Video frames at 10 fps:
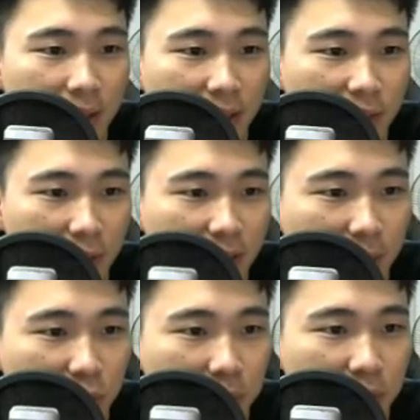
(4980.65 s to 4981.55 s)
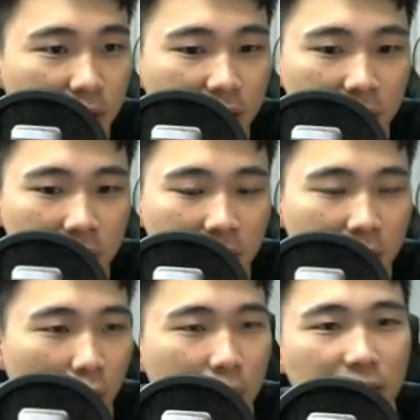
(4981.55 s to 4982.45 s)
thanks for the subscription.
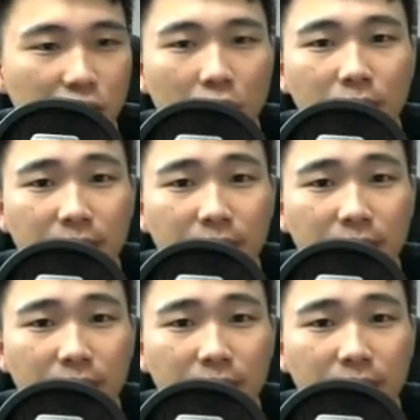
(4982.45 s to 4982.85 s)
Hope you enjoy your